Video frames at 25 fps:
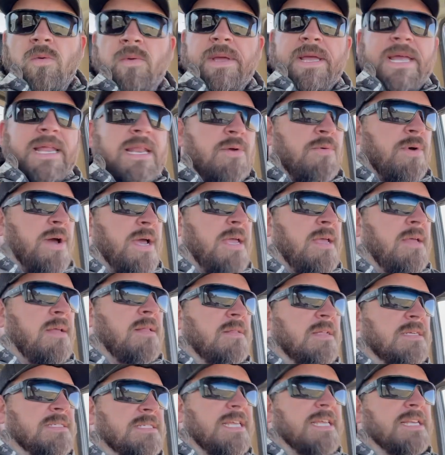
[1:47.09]
anyway,
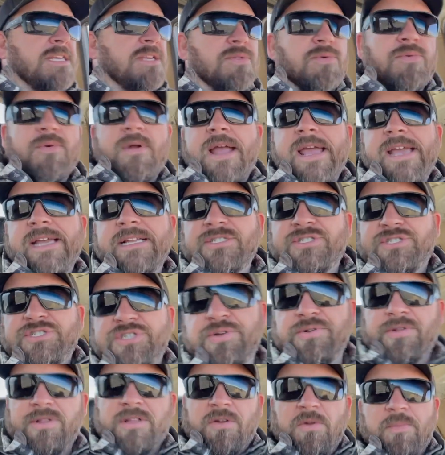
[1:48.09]
let's get to the range,
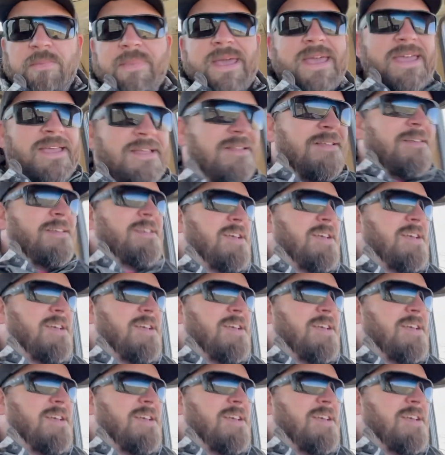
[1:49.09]
shoot a little bit.